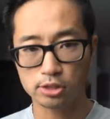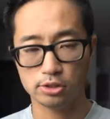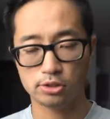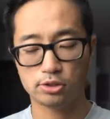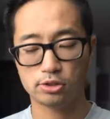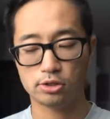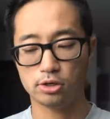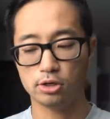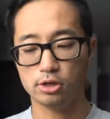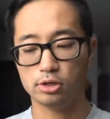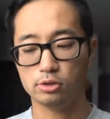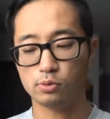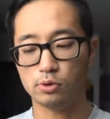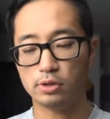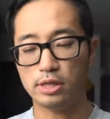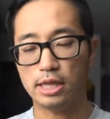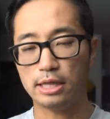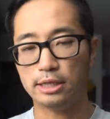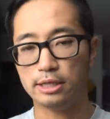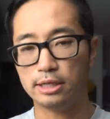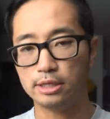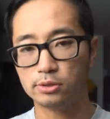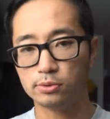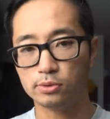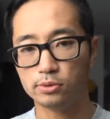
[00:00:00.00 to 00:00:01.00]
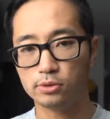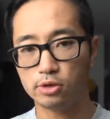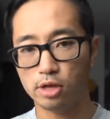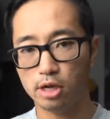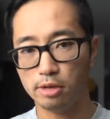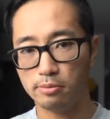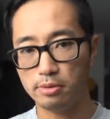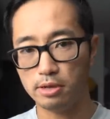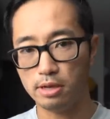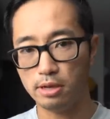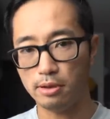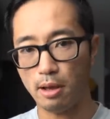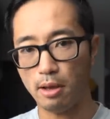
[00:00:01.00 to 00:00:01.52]
concerns were that this was going
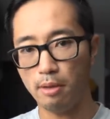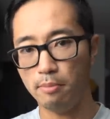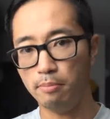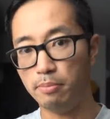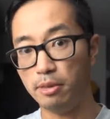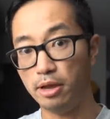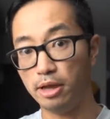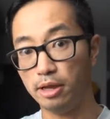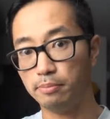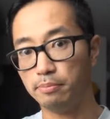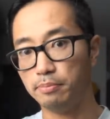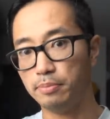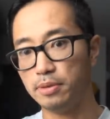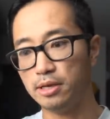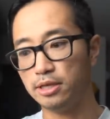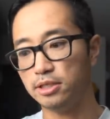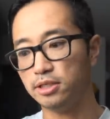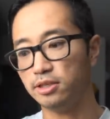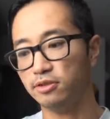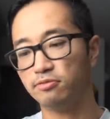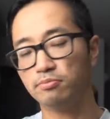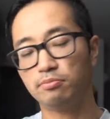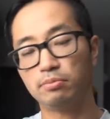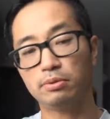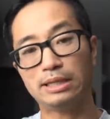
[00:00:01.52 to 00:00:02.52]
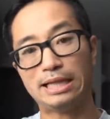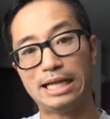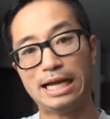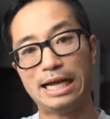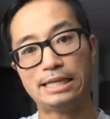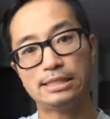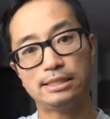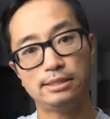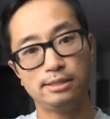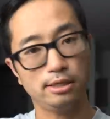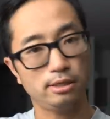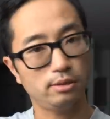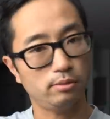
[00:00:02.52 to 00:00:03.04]
to be a big piece of
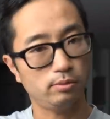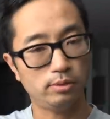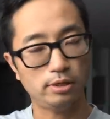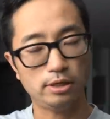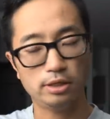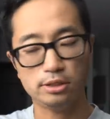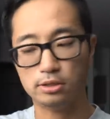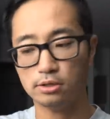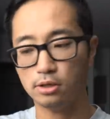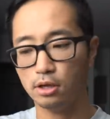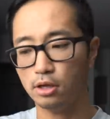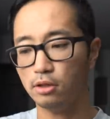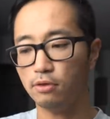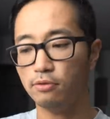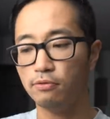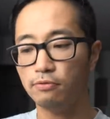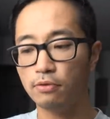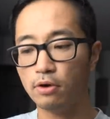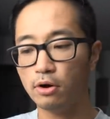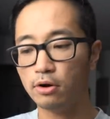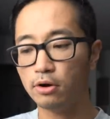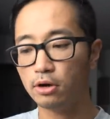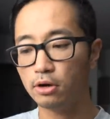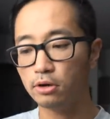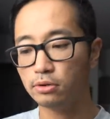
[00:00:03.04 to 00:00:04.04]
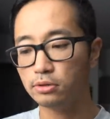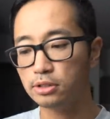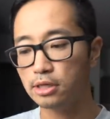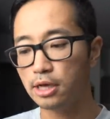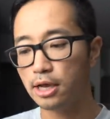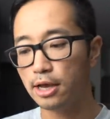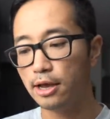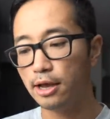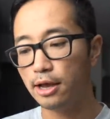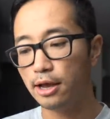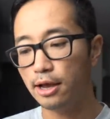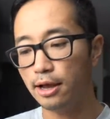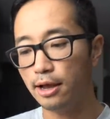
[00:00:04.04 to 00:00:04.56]
plastic when I saw the photos,
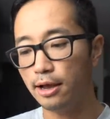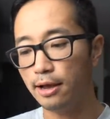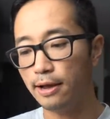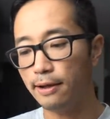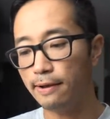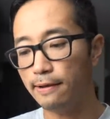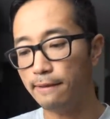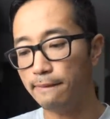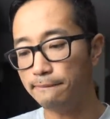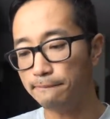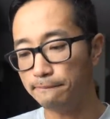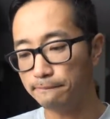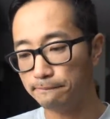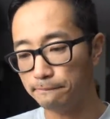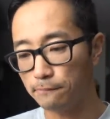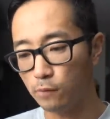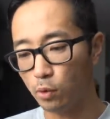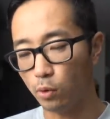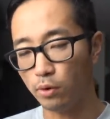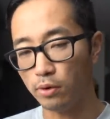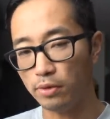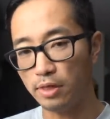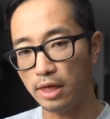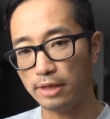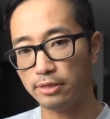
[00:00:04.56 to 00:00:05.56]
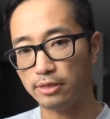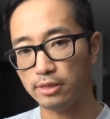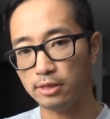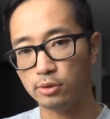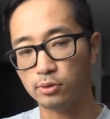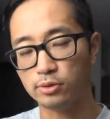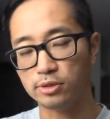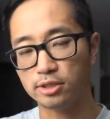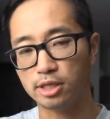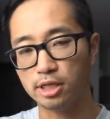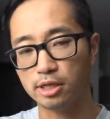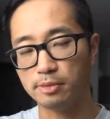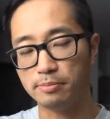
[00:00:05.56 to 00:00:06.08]
or that
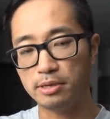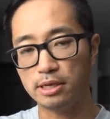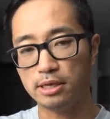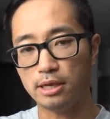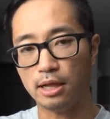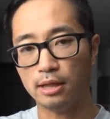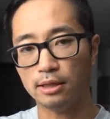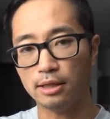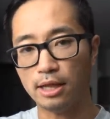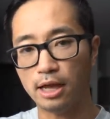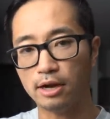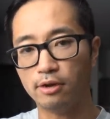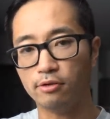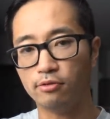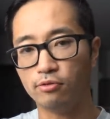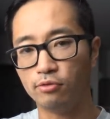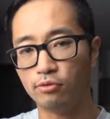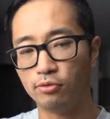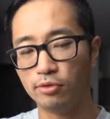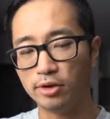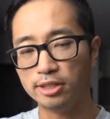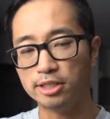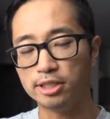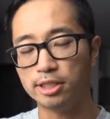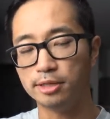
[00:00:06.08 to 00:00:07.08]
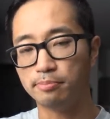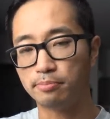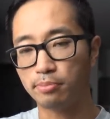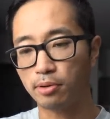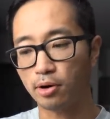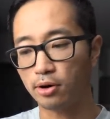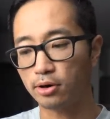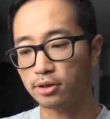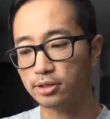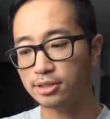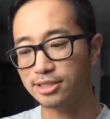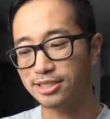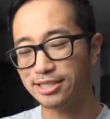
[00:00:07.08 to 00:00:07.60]
there was going to be a lot of rigid
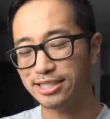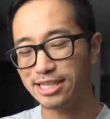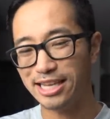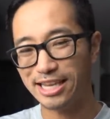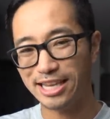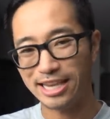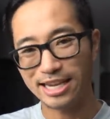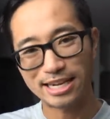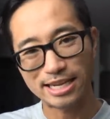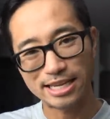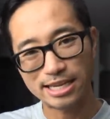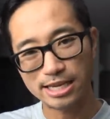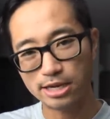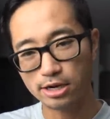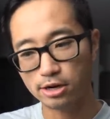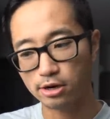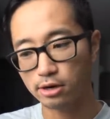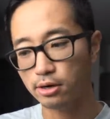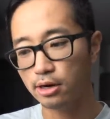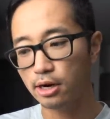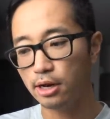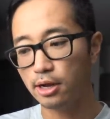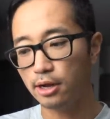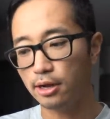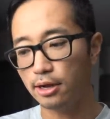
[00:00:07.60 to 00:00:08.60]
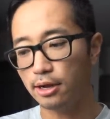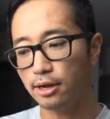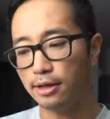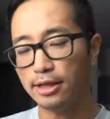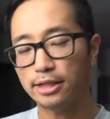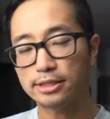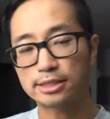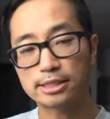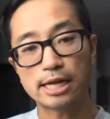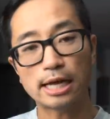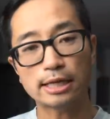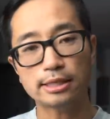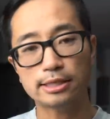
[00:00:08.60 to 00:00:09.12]
parts in here.
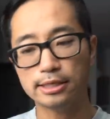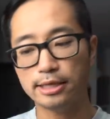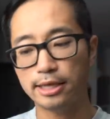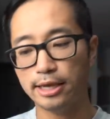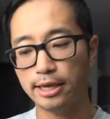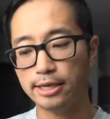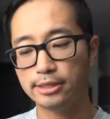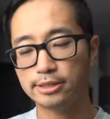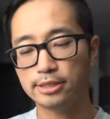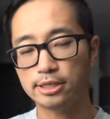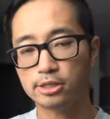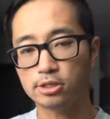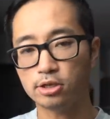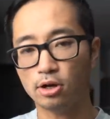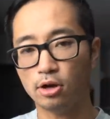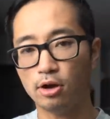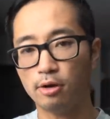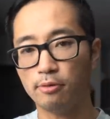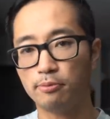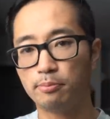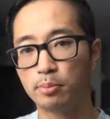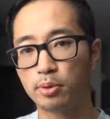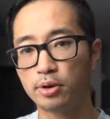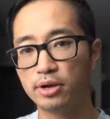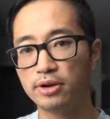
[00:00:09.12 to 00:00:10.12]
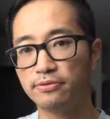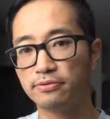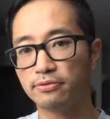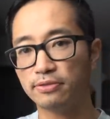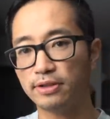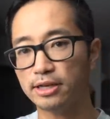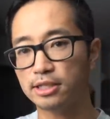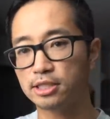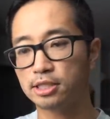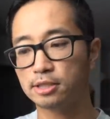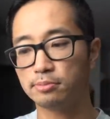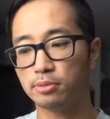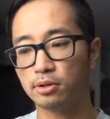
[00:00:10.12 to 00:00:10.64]
That's not the case. It's all pretty
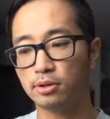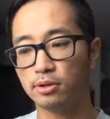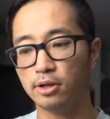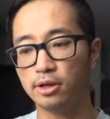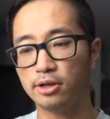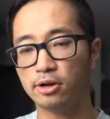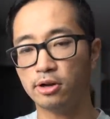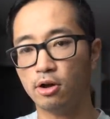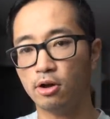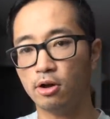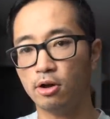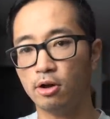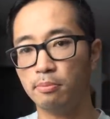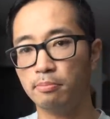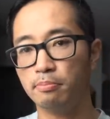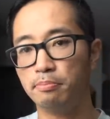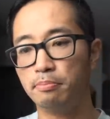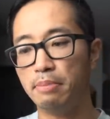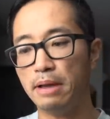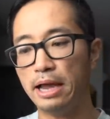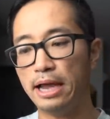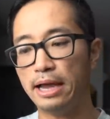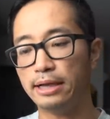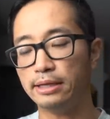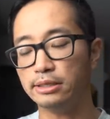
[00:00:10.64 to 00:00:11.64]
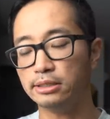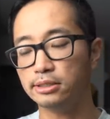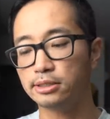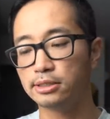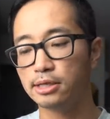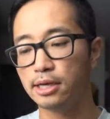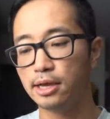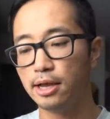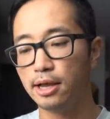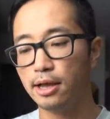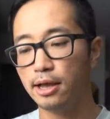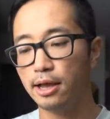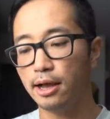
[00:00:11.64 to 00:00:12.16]
flexible. It all
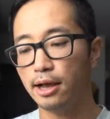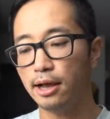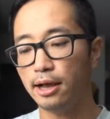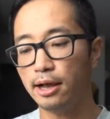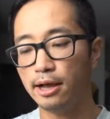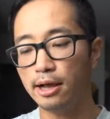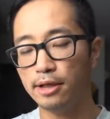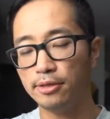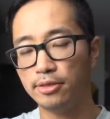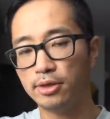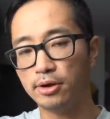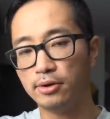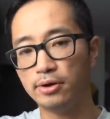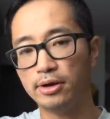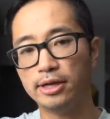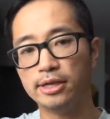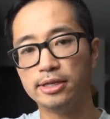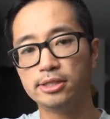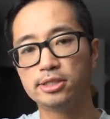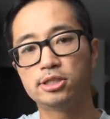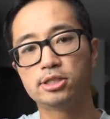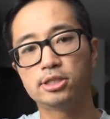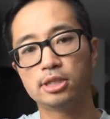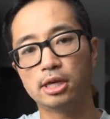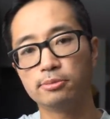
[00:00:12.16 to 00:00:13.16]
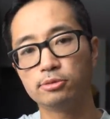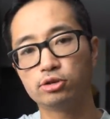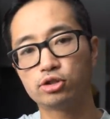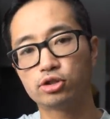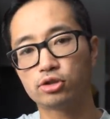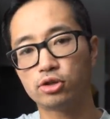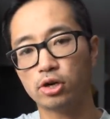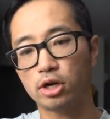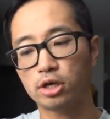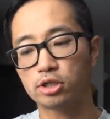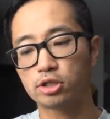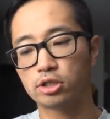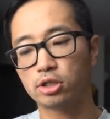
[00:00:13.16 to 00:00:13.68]
bends. There is some
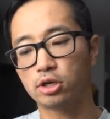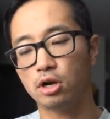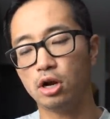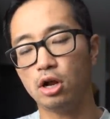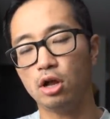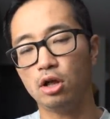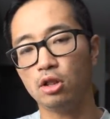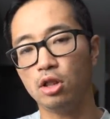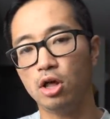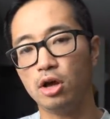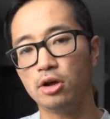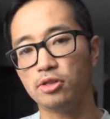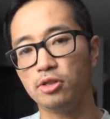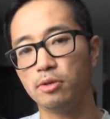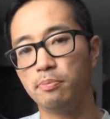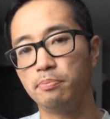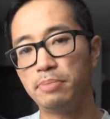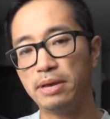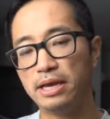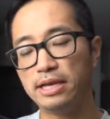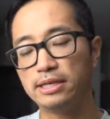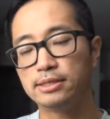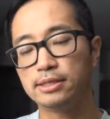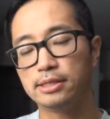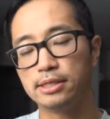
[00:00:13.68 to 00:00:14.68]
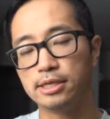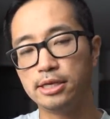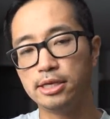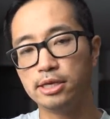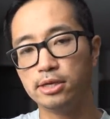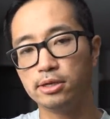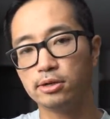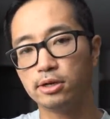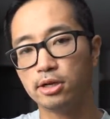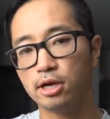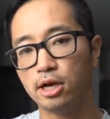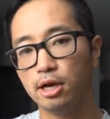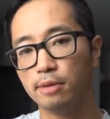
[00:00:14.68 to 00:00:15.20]
structure along the base of the
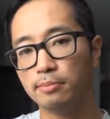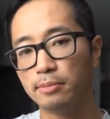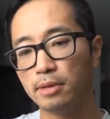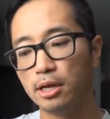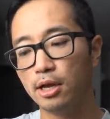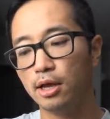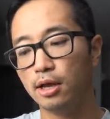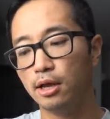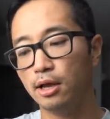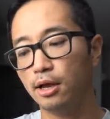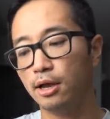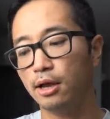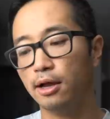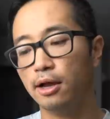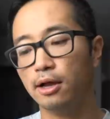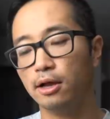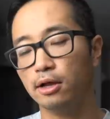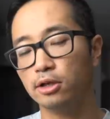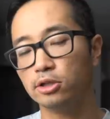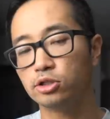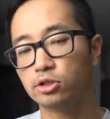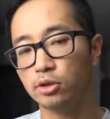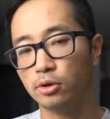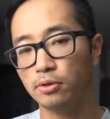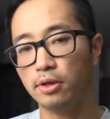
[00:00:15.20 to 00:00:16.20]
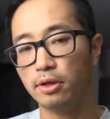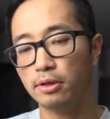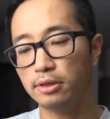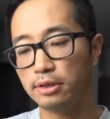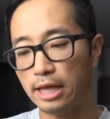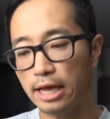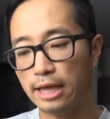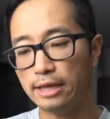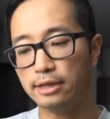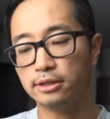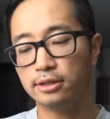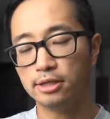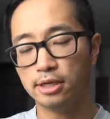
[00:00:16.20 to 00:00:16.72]
heel cup, so
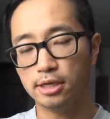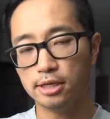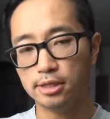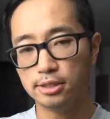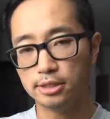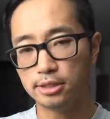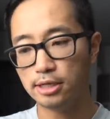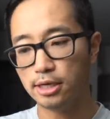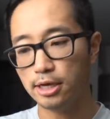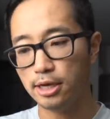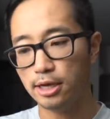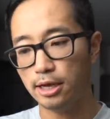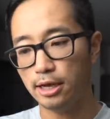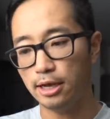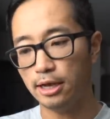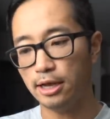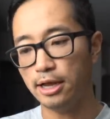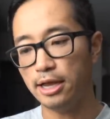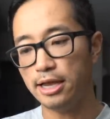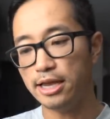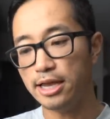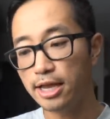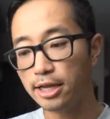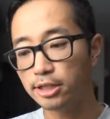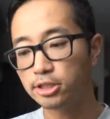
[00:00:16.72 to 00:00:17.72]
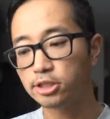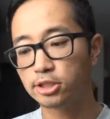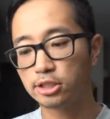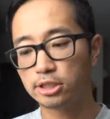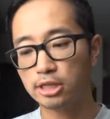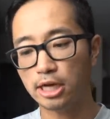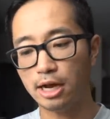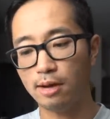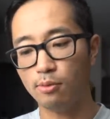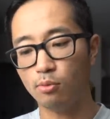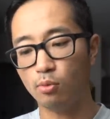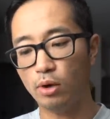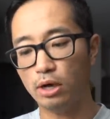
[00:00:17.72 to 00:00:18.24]
that does its
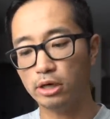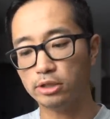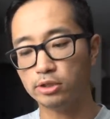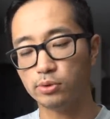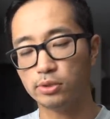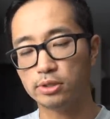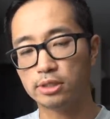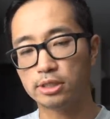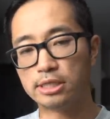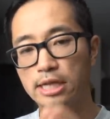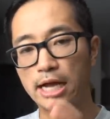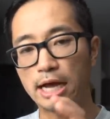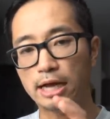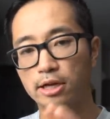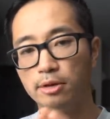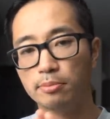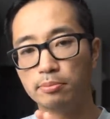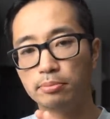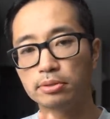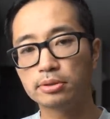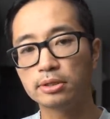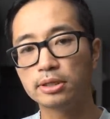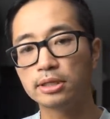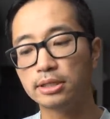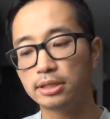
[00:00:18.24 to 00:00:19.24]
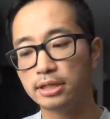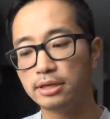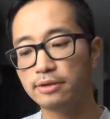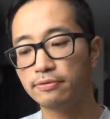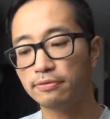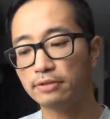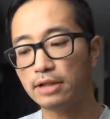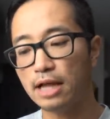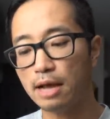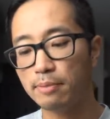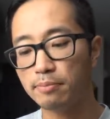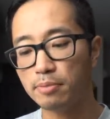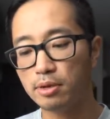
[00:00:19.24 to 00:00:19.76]
job well, so it's not completely
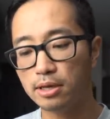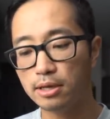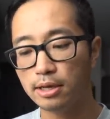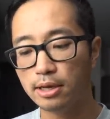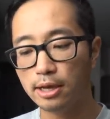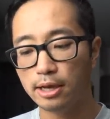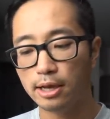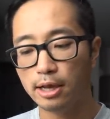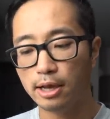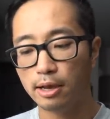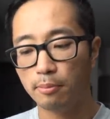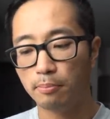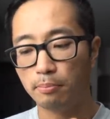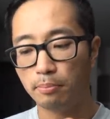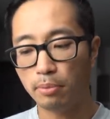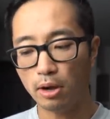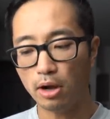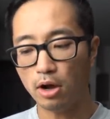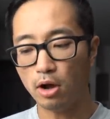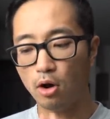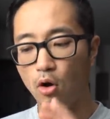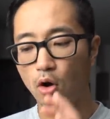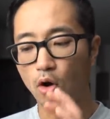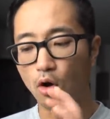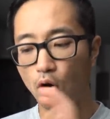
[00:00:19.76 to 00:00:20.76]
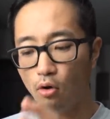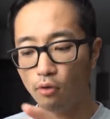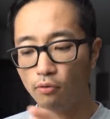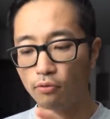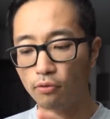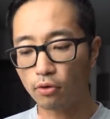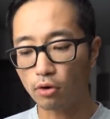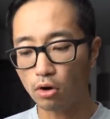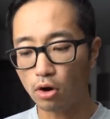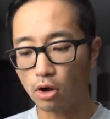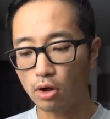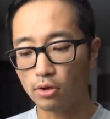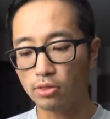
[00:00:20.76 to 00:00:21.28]
floppy. But
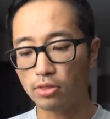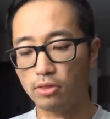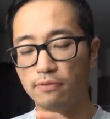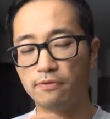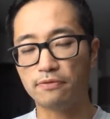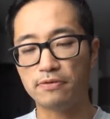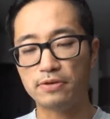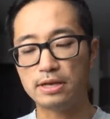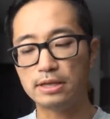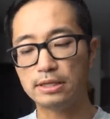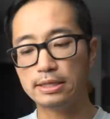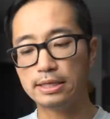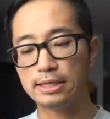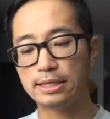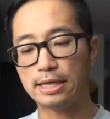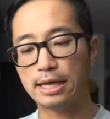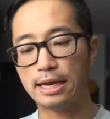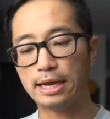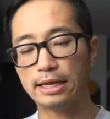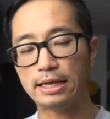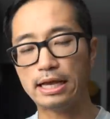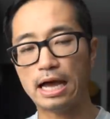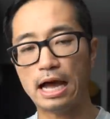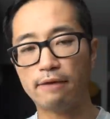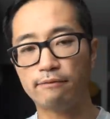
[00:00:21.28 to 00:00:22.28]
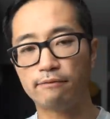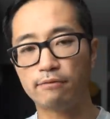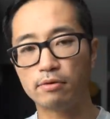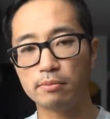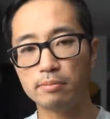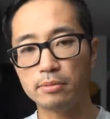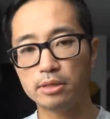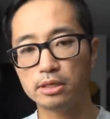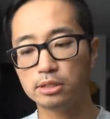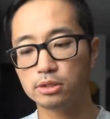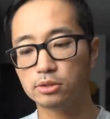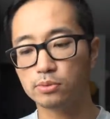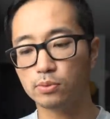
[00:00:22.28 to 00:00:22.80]
overall, the feeling that I got
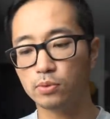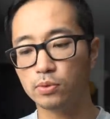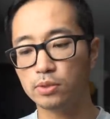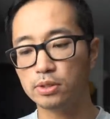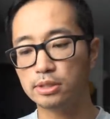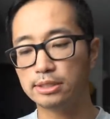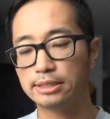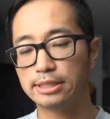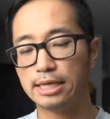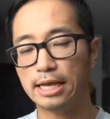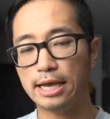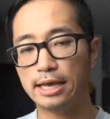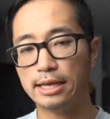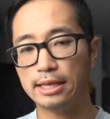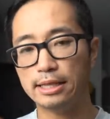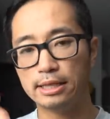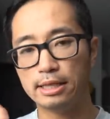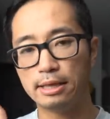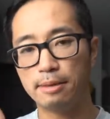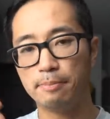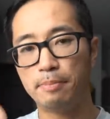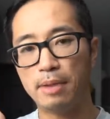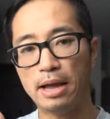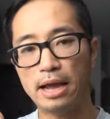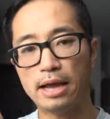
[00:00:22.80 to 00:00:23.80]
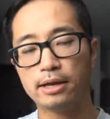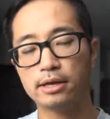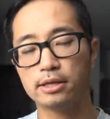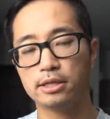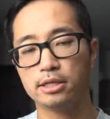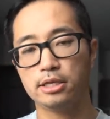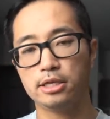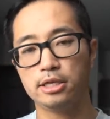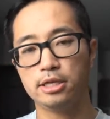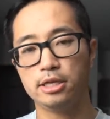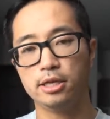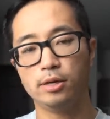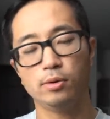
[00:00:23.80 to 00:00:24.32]
from this was that the back of
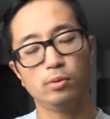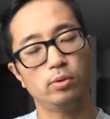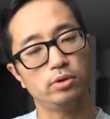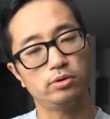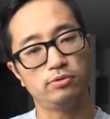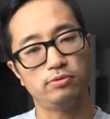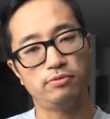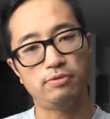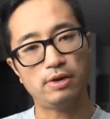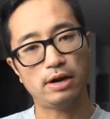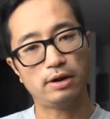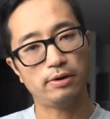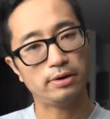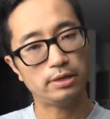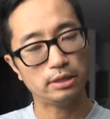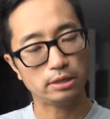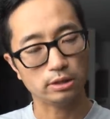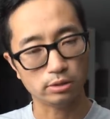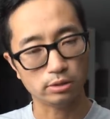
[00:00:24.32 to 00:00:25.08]
the heel was very